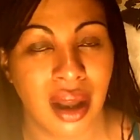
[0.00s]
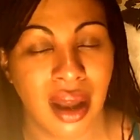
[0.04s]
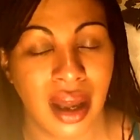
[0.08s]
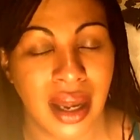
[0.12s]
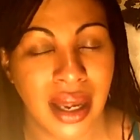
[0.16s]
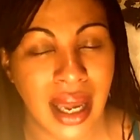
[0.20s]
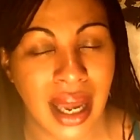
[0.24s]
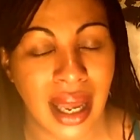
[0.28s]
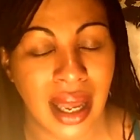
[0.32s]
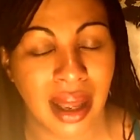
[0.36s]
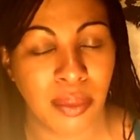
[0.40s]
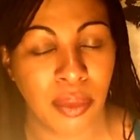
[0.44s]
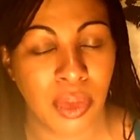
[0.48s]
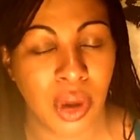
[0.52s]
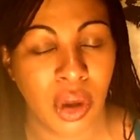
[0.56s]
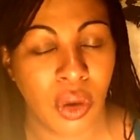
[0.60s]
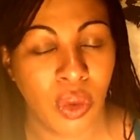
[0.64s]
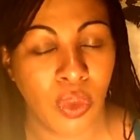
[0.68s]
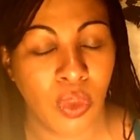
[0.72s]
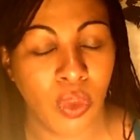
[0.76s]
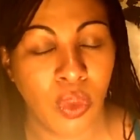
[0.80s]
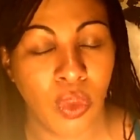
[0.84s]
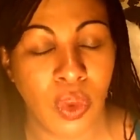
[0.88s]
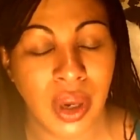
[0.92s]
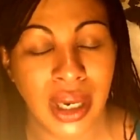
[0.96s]
I am
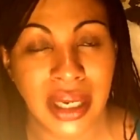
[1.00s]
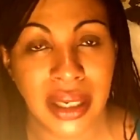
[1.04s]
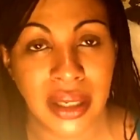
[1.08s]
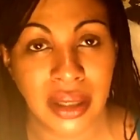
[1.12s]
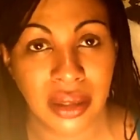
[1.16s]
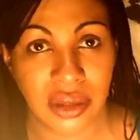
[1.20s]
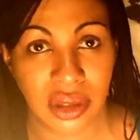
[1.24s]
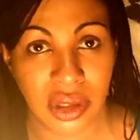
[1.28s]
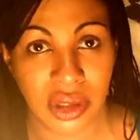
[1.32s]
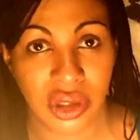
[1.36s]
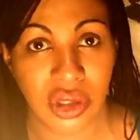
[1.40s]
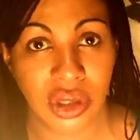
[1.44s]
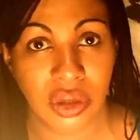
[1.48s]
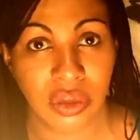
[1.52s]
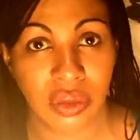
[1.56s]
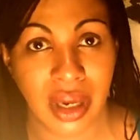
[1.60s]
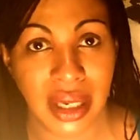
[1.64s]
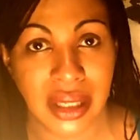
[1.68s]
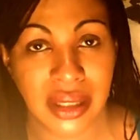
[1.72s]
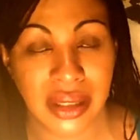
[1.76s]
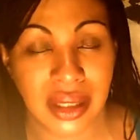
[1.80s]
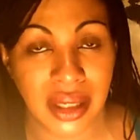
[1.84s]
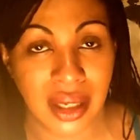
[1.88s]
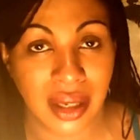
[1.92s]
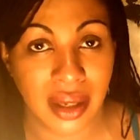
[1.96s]
willing to
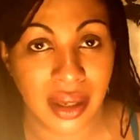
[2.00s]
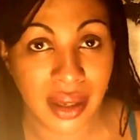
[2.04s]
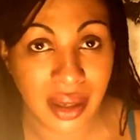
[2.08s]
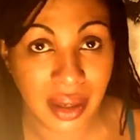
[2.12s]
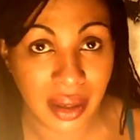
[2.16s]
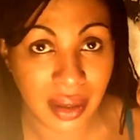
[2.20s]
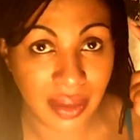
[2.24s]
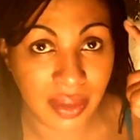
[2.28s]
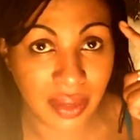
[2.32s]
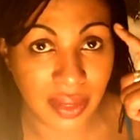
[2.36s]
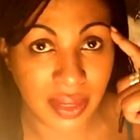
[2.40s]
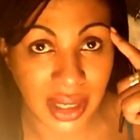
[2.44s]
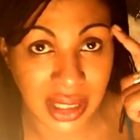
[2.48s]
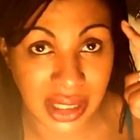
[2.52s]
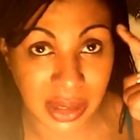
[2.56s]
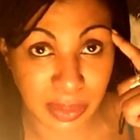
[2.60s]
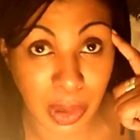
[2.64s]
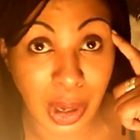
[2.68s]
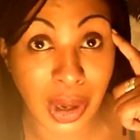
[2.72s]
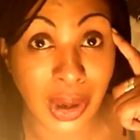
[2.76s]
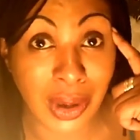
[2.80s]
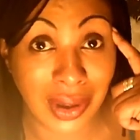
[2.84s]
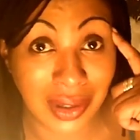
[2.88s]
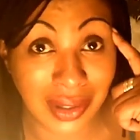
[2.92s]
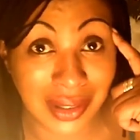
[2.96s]
surrender this
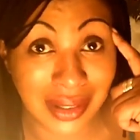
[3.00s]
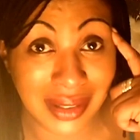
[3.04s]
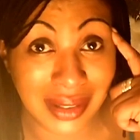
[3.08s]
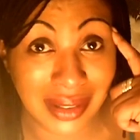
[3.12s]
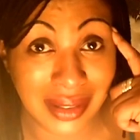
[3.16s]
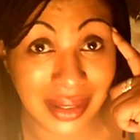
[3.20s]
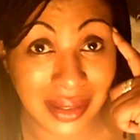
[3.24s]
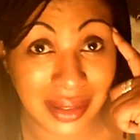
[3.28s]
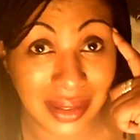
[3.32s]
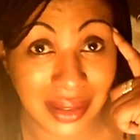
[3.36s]
part